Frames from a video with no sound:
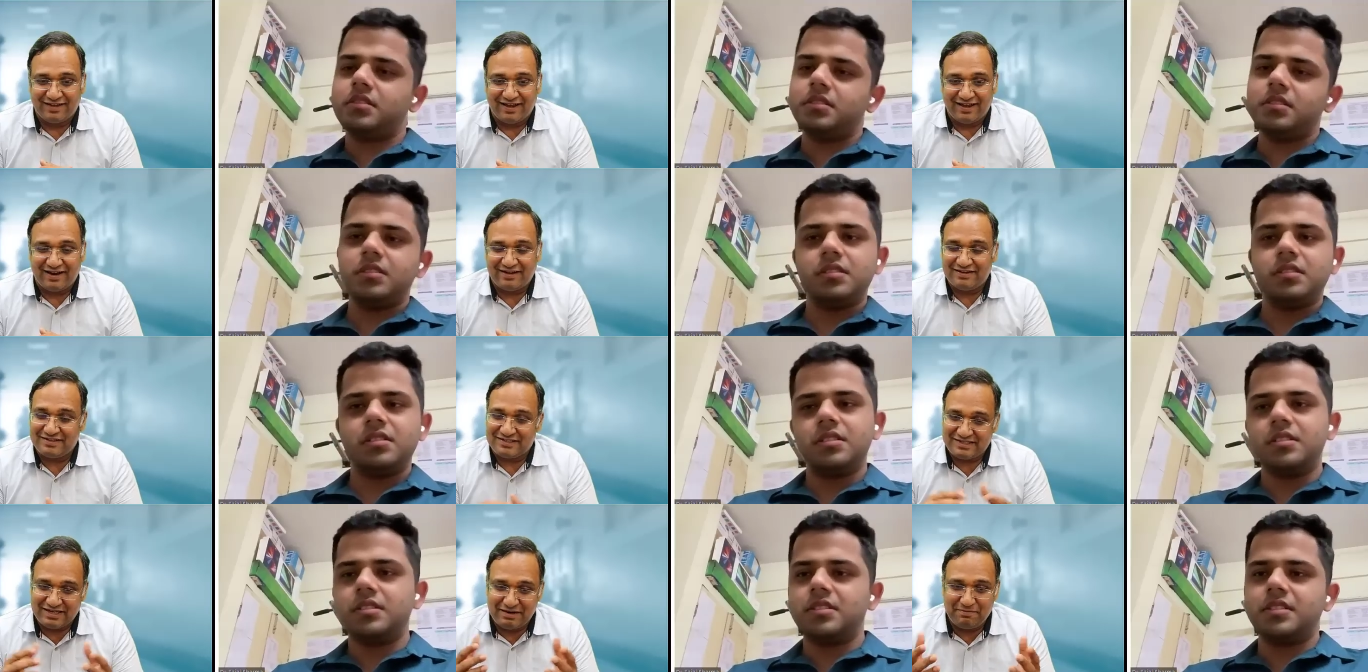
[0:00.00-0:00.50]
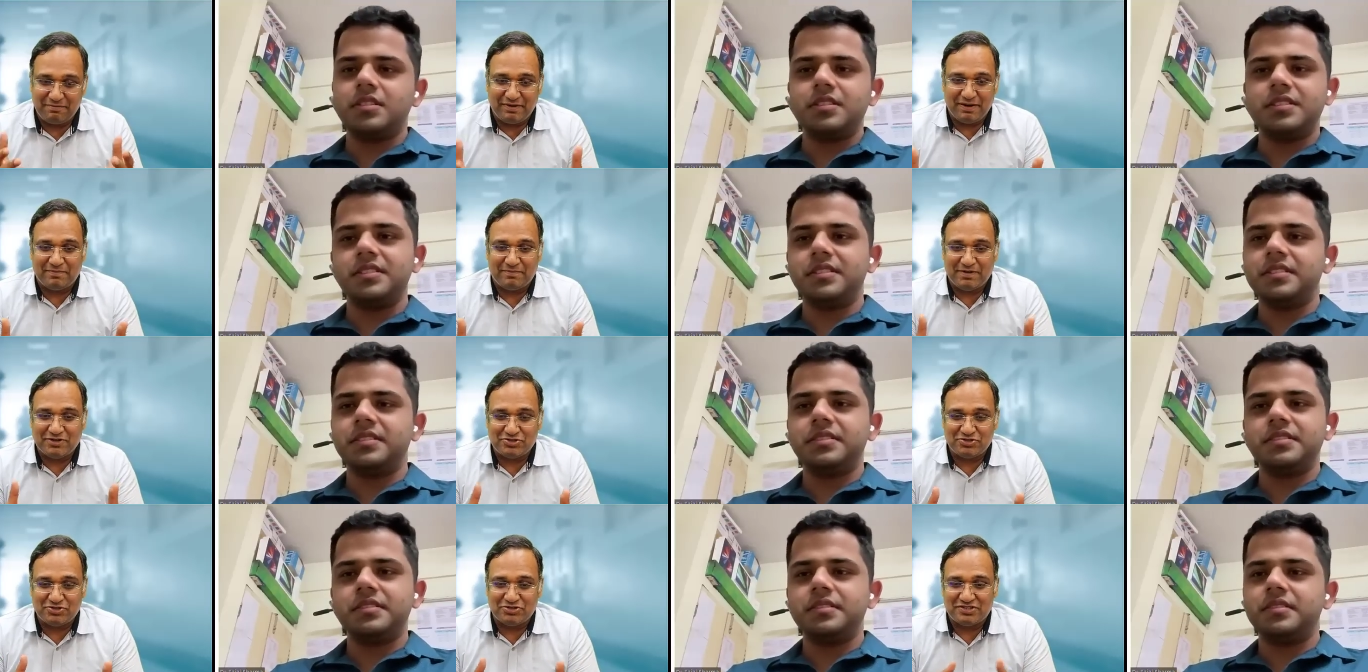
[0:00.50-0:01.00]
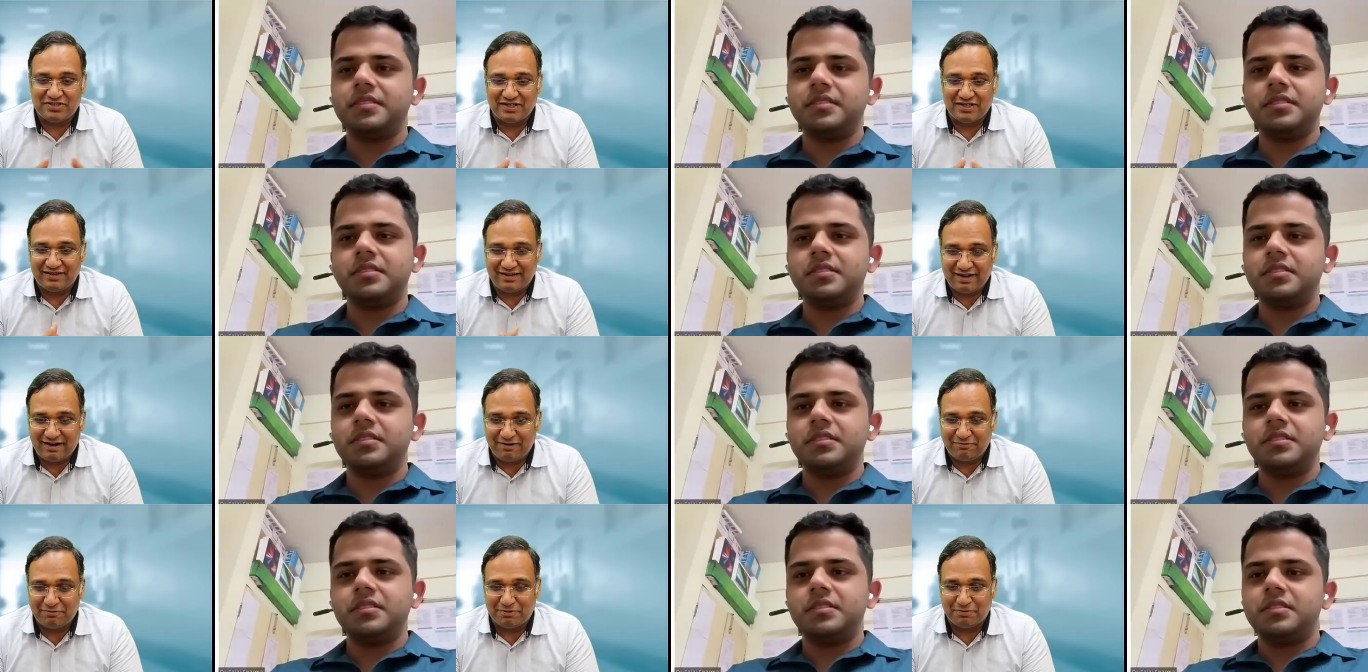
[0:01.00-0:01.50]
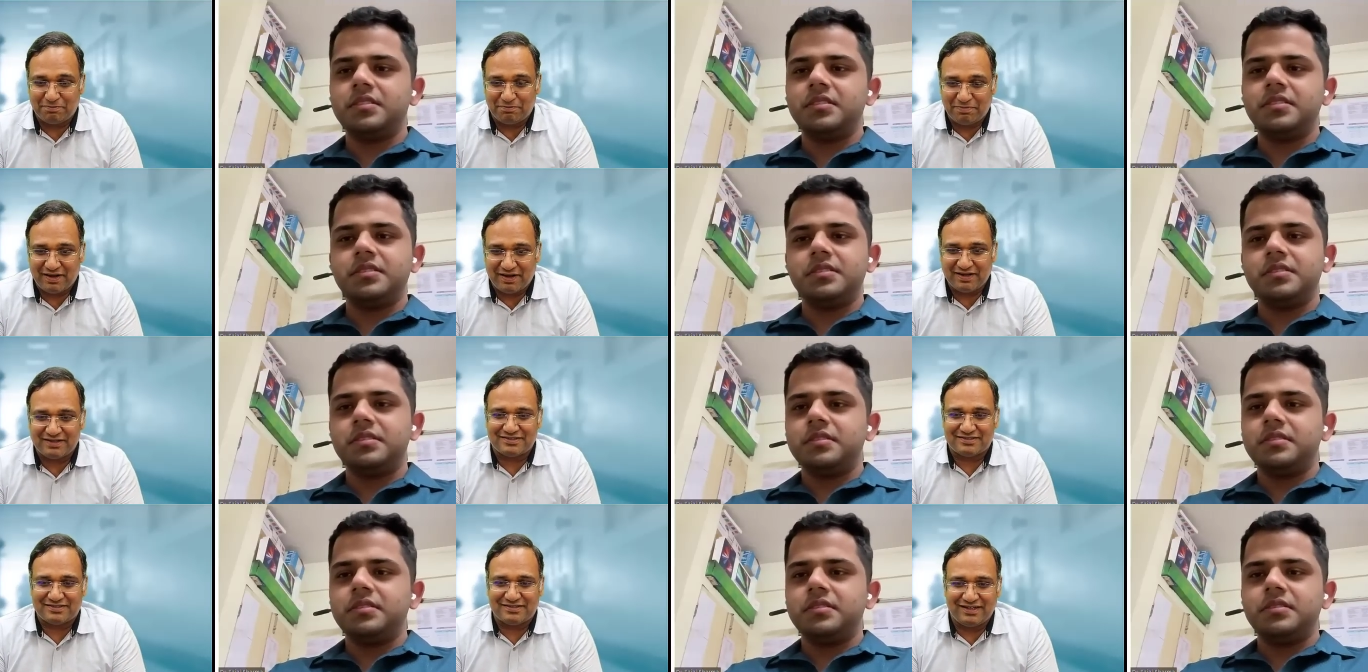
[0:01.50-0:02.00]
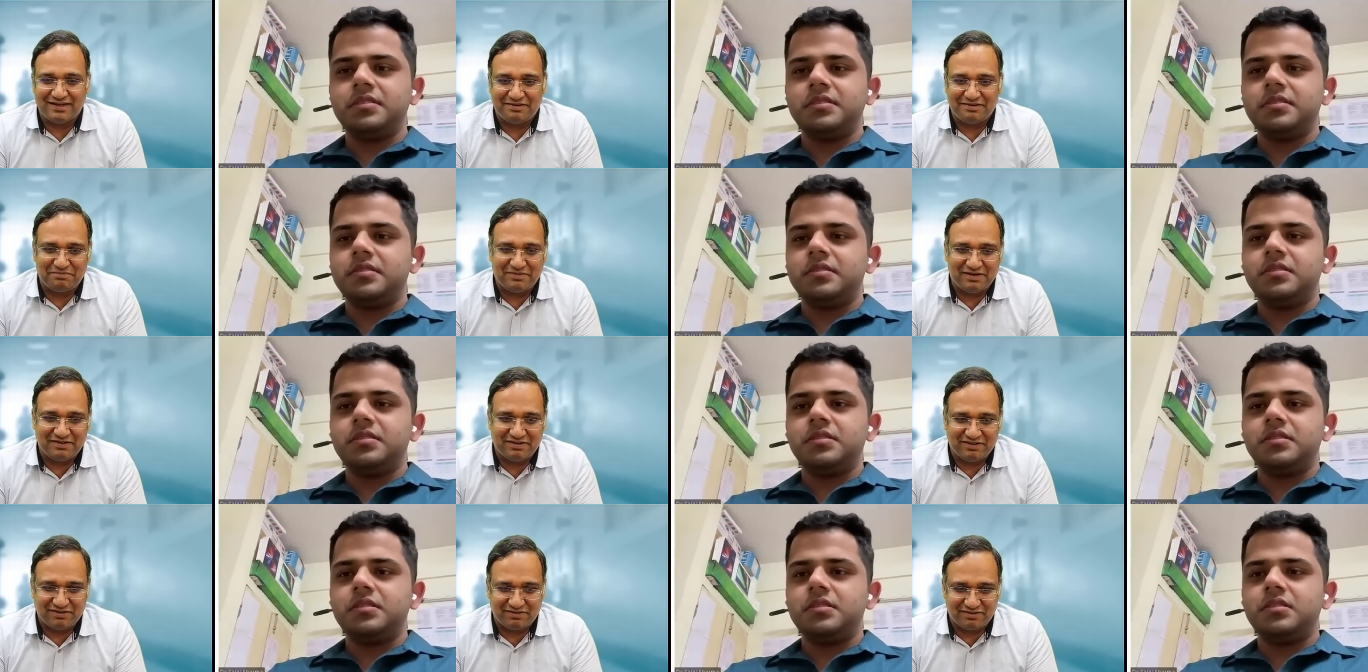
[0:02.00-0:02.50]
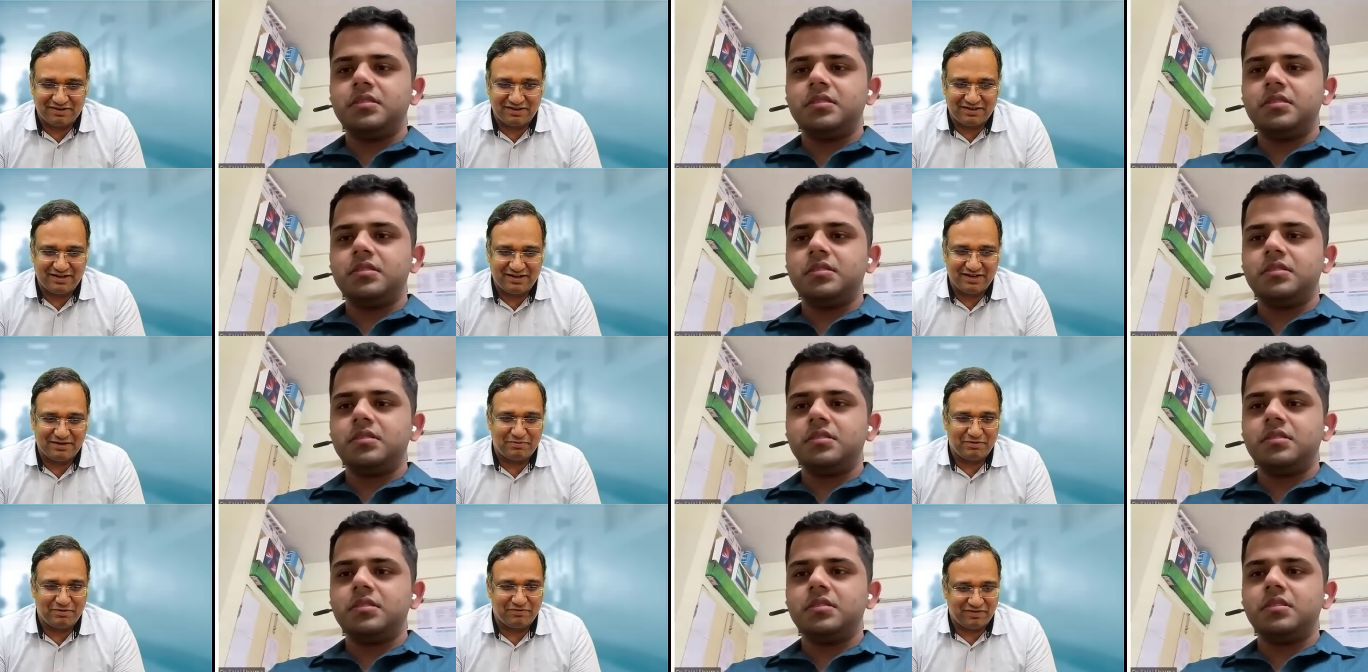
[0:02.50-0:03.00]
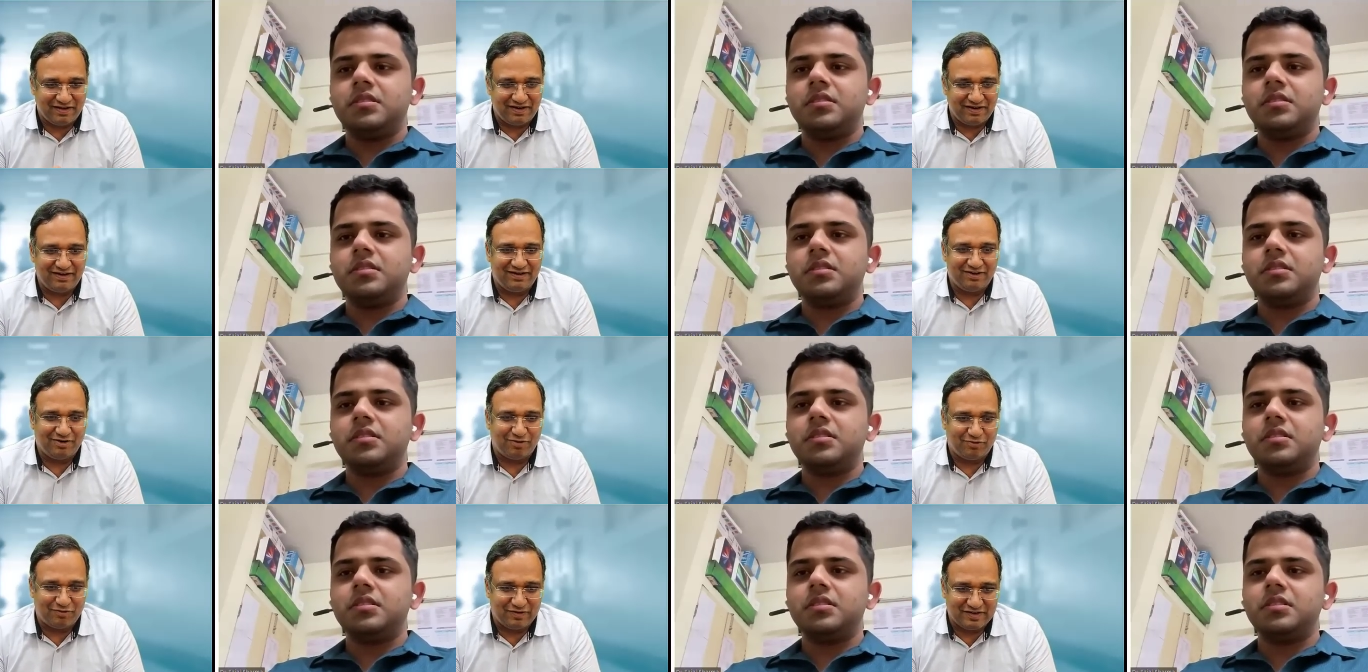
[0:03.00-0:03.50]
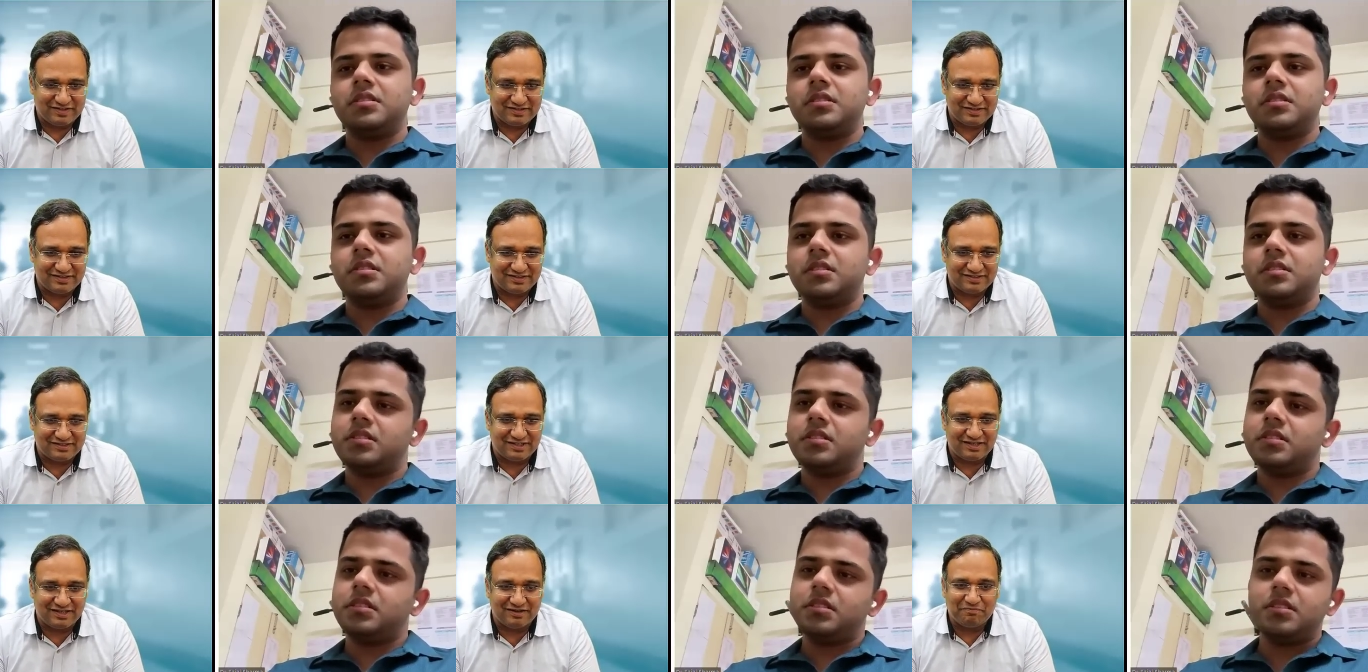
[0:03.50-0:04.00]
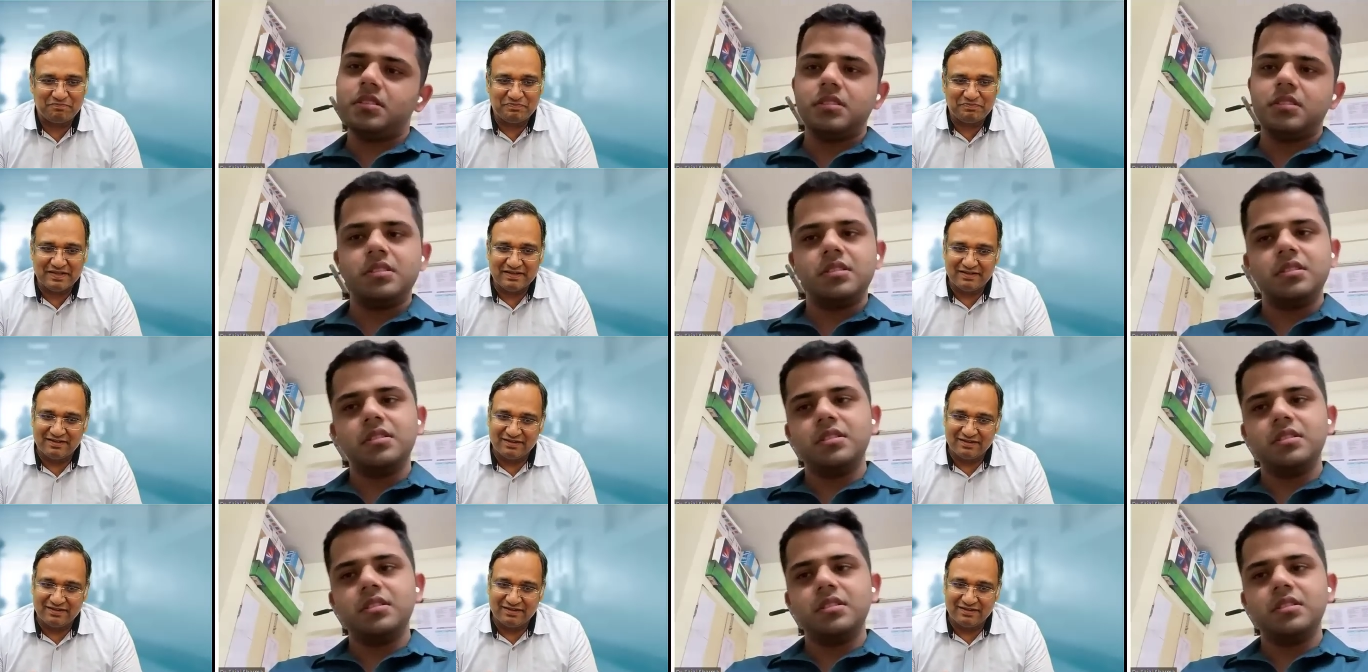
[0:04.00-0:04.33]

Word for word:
Speaker 1: at the same time, as you said, they have to pass their MD or a DNB final year of anesthesia.